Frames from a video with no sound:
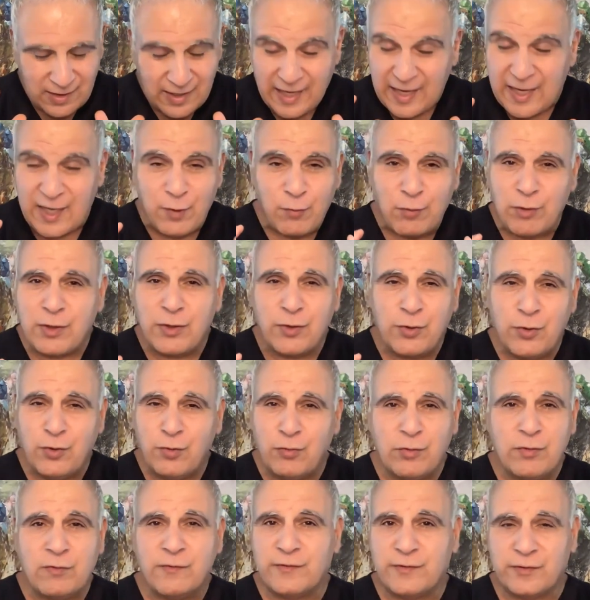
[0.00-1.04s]
anyone in the
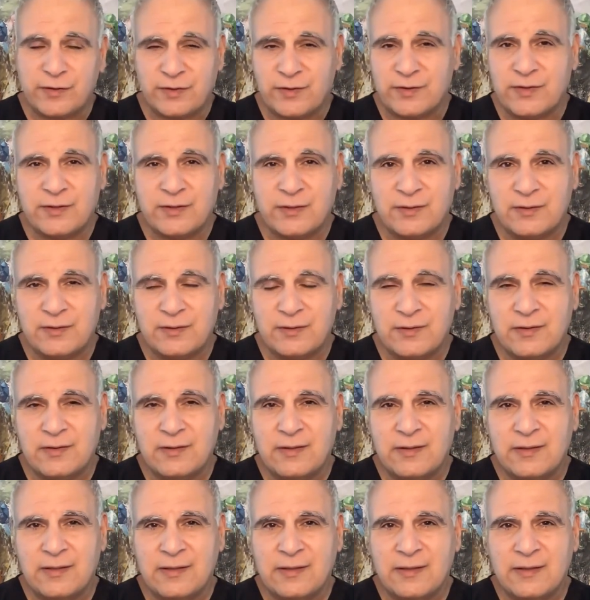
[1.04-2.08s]
universe
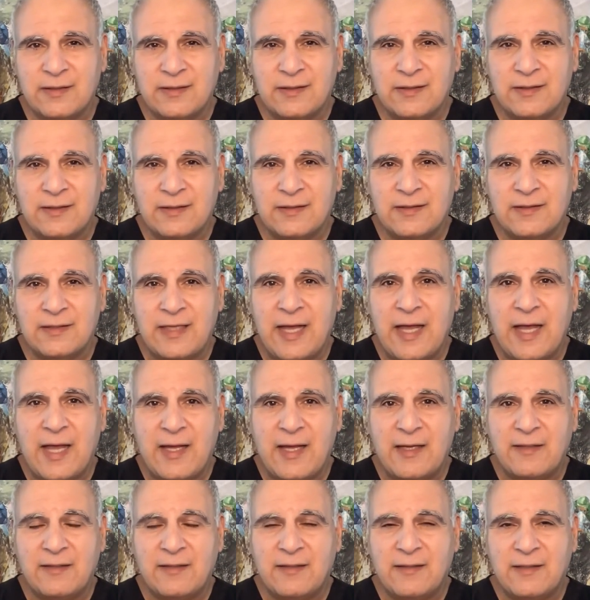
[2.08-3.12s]

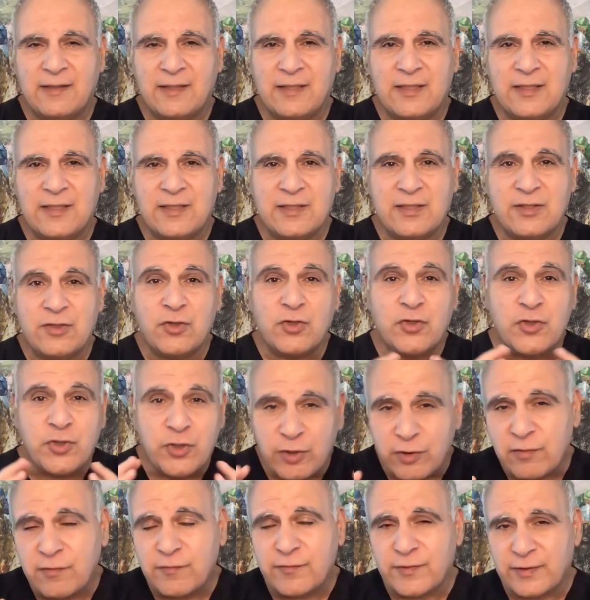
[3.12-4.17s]
that is
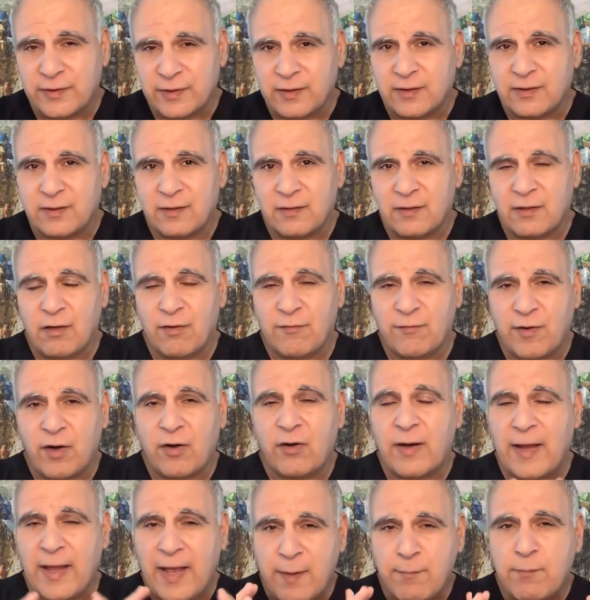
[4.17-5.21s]
deserving of
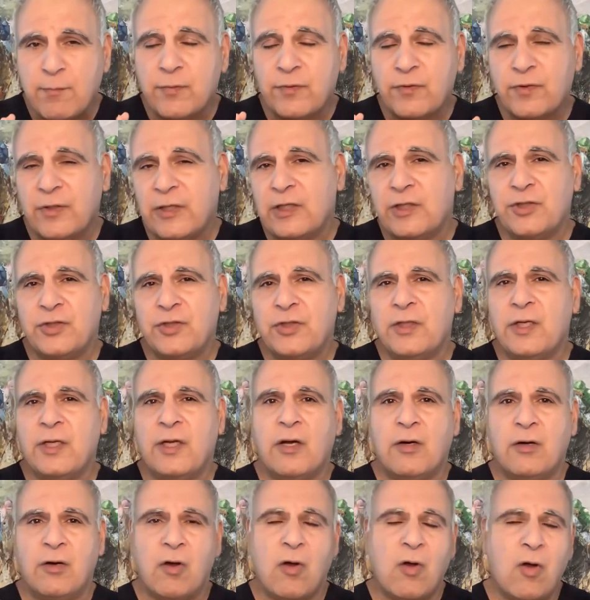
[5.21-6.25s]
our admiration and
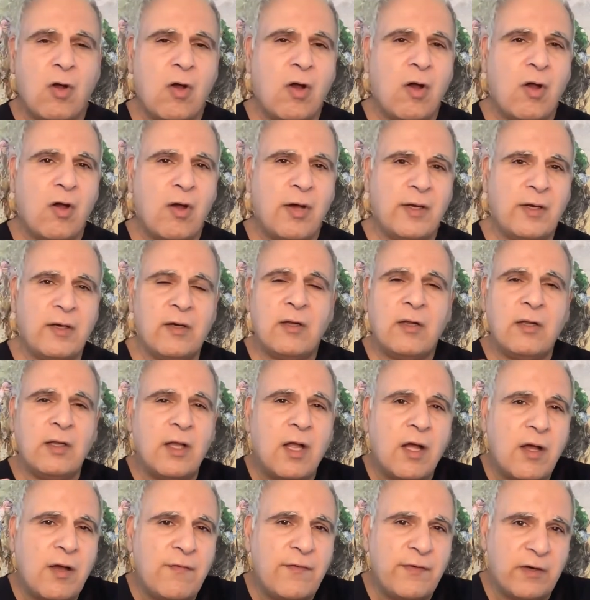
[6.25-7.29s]
our awe and our
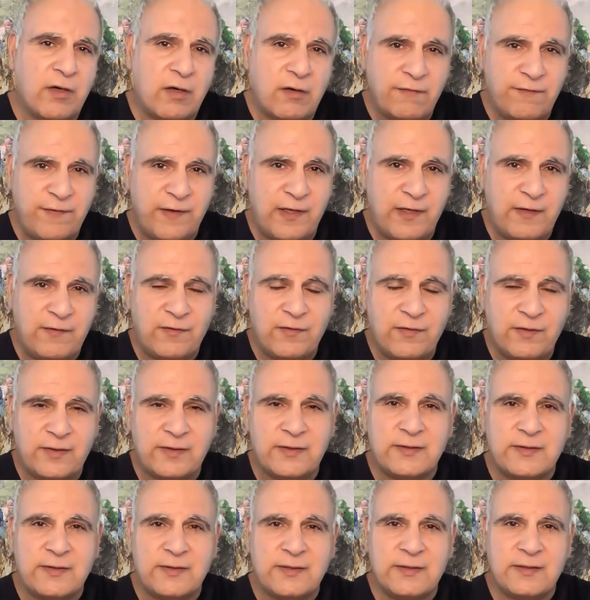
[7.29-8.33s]
love and our
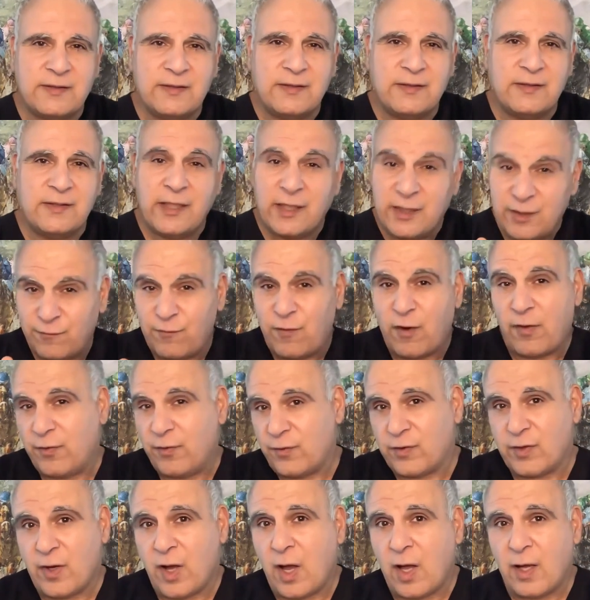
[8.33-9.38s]
faithfulness, is Father
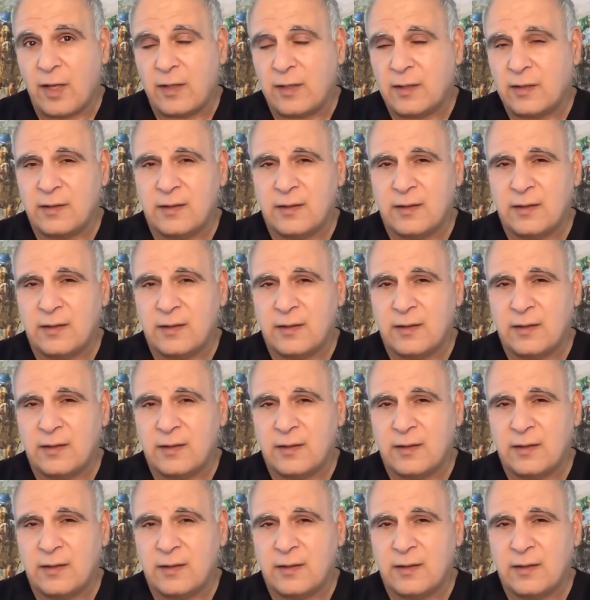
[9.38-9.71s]
God.